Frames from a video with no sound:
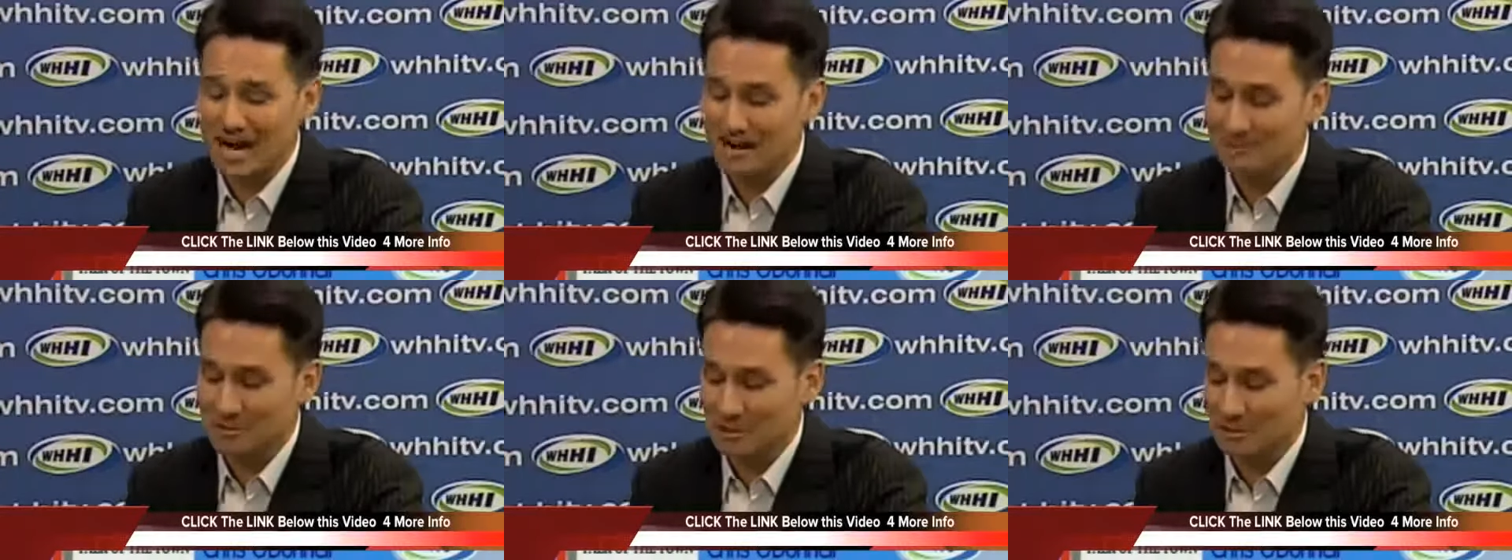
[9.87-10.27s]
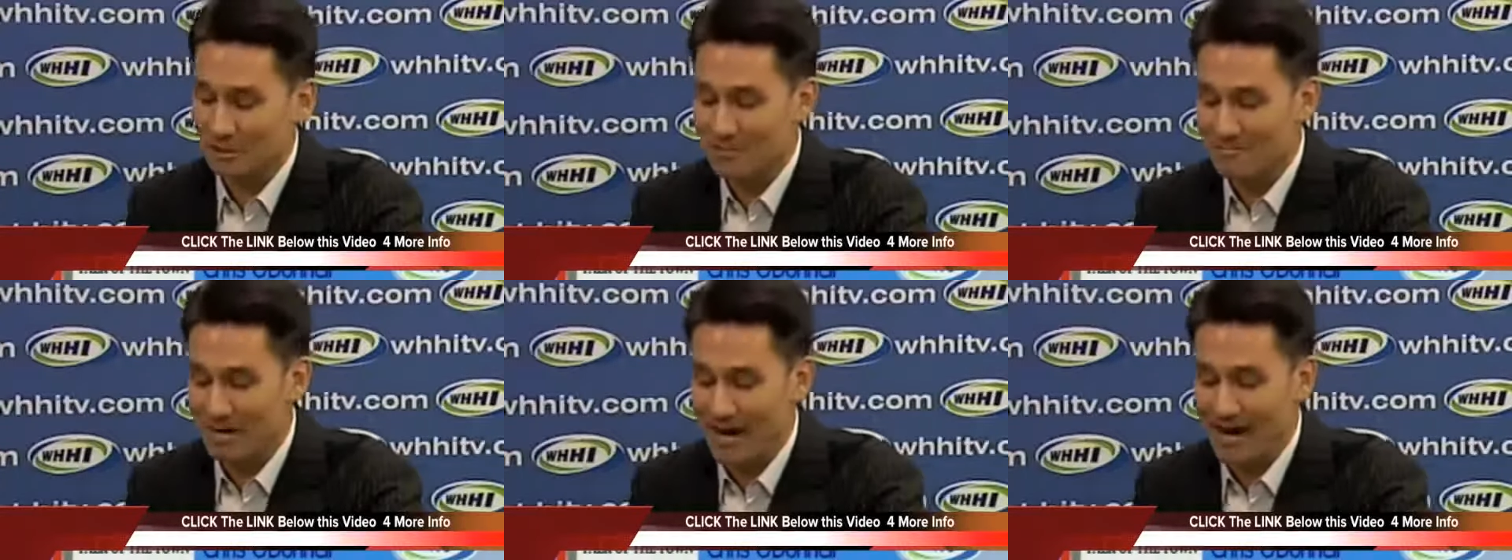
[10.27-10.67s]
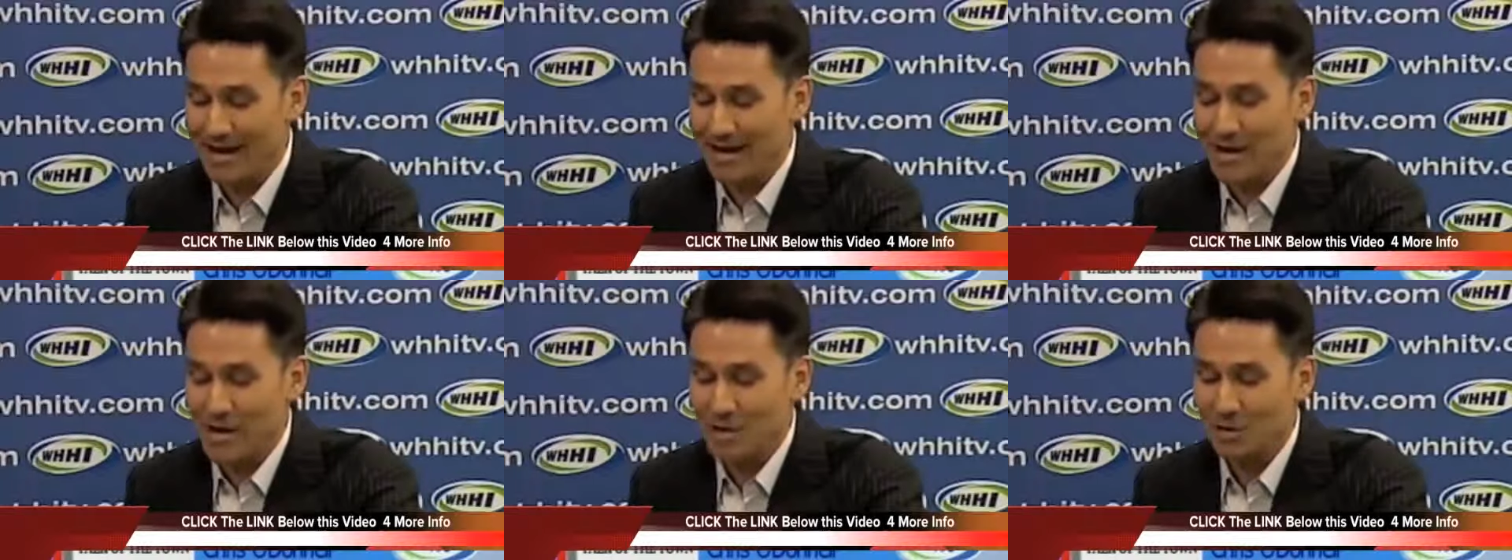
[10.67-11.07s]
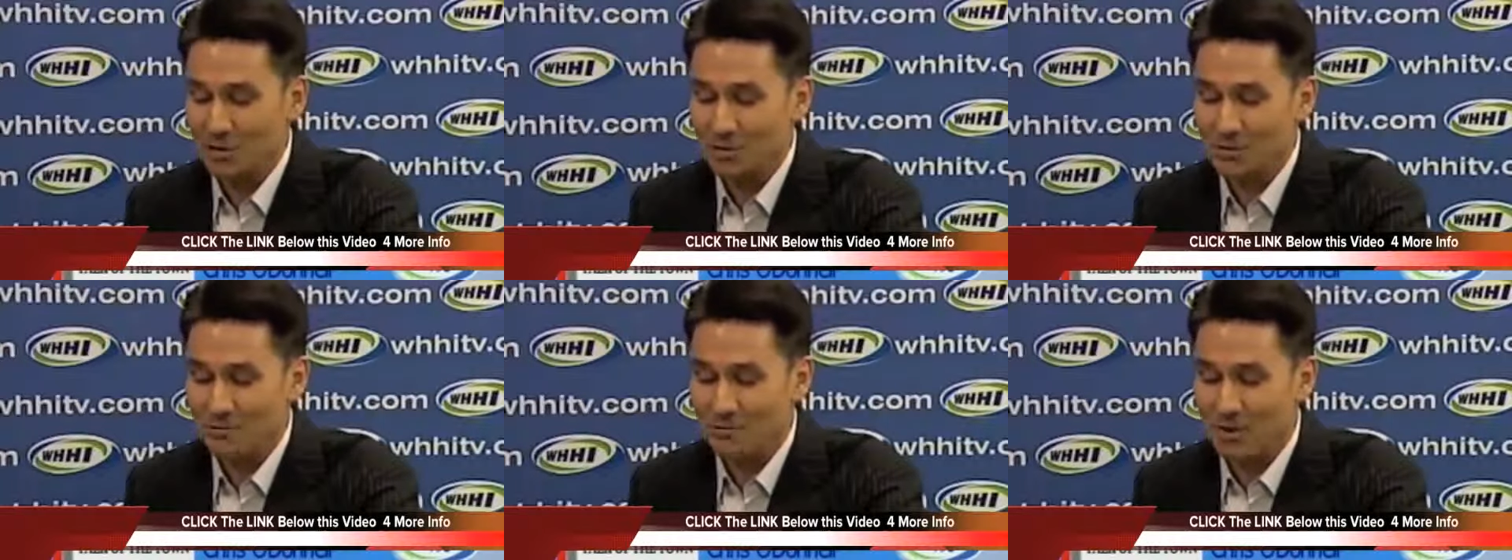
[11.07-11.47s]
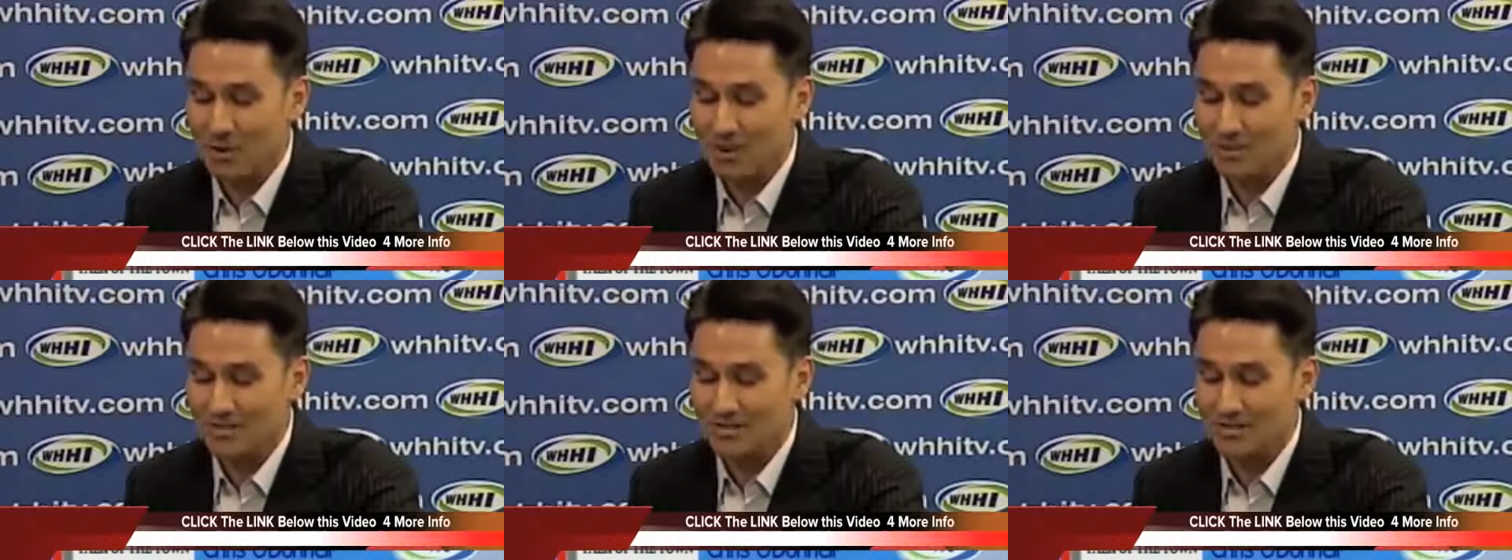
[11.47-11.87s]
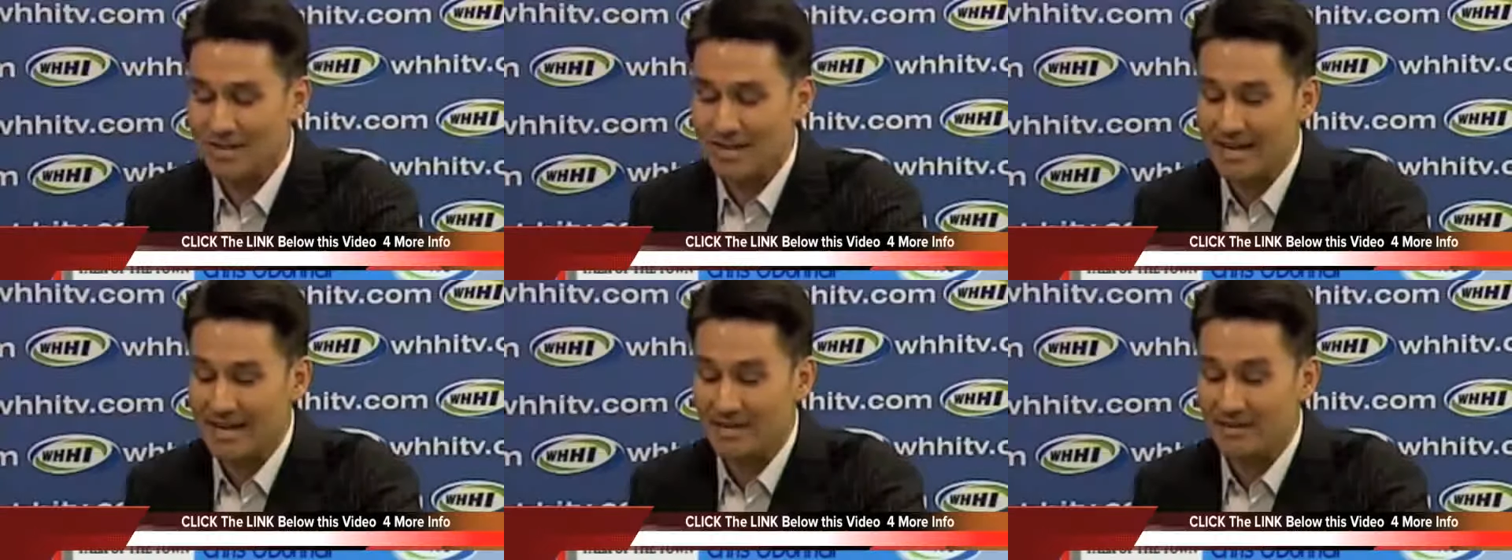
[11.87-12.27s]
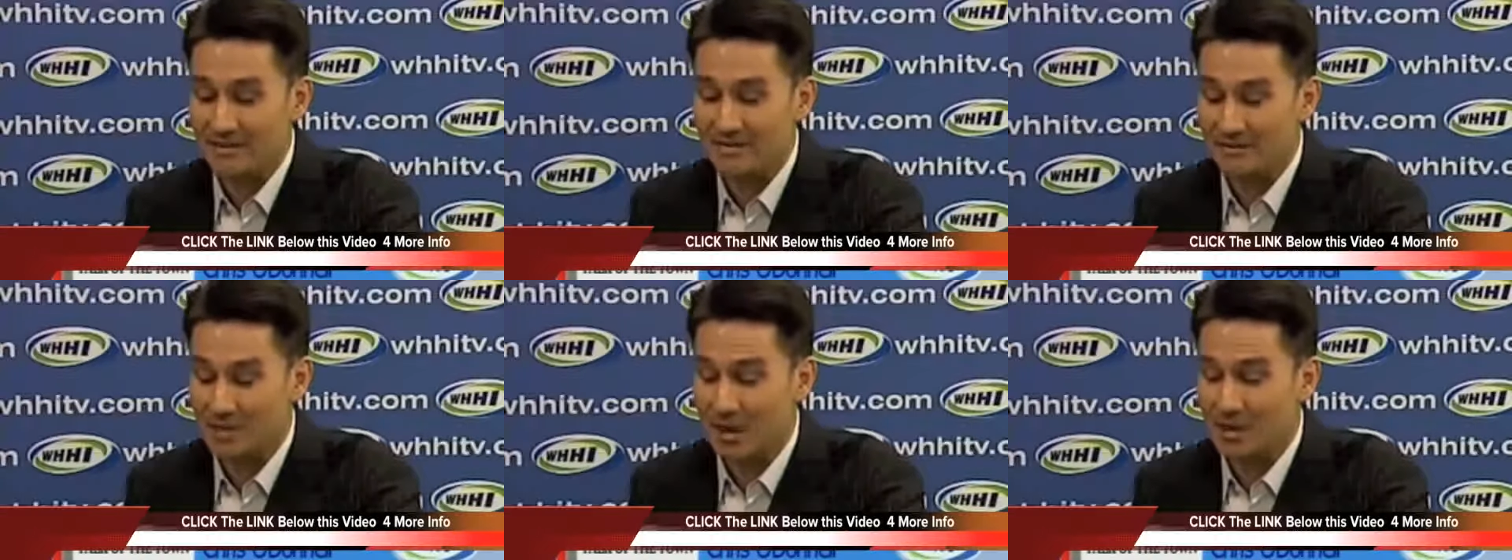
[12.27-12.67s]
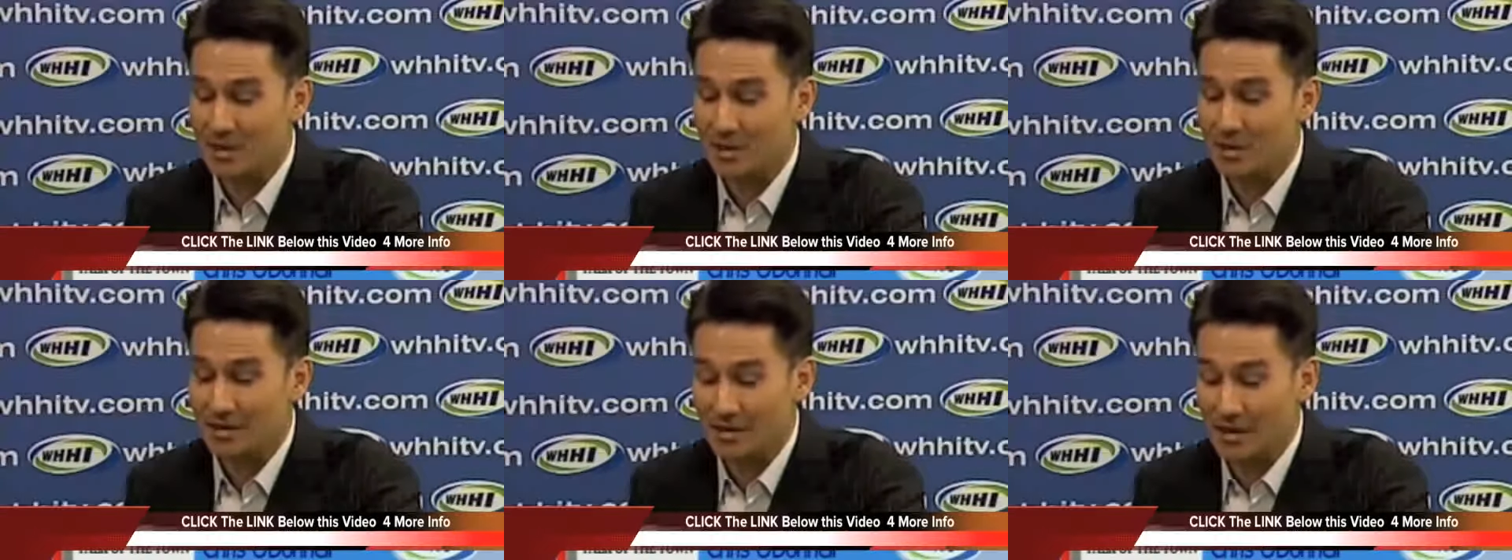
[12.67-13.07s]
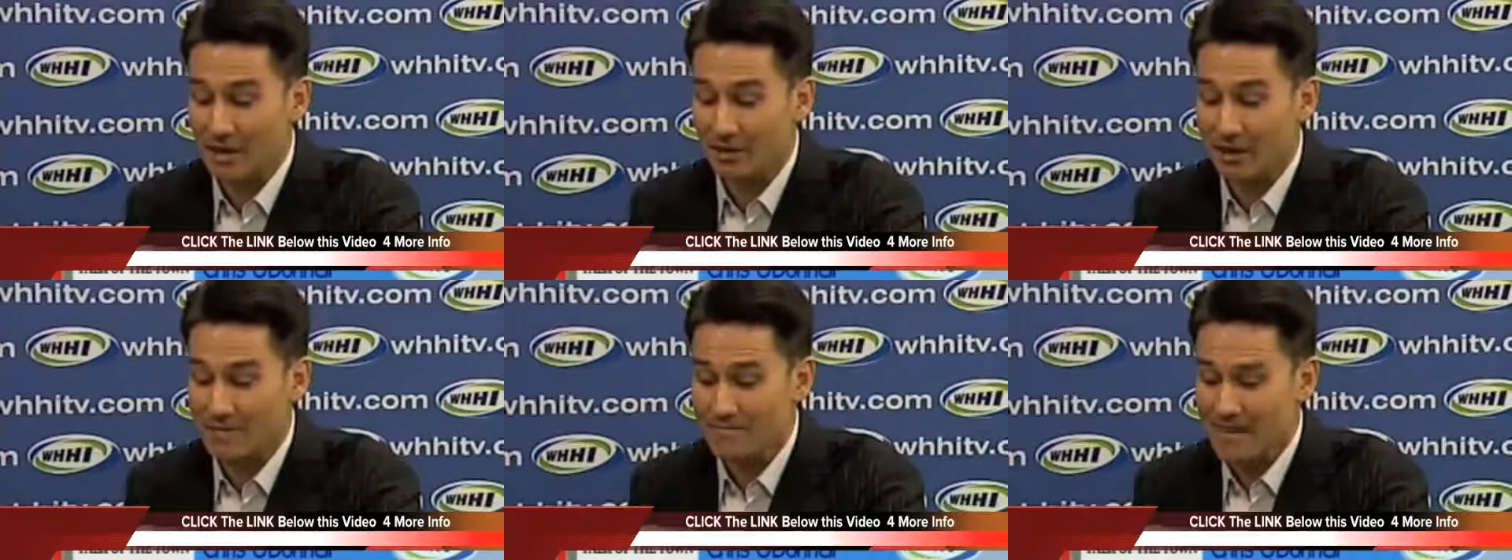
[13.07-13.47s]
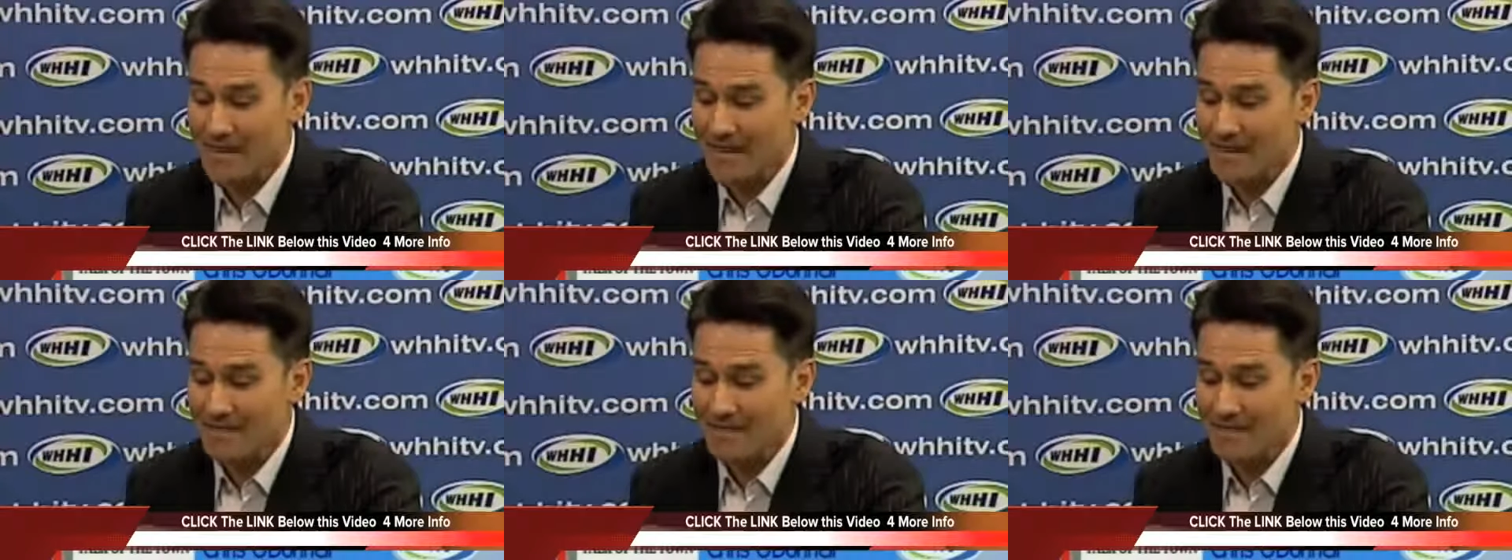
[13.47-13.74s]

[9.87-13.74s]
I am joined by Chris Parks and Gonzalo Guerra,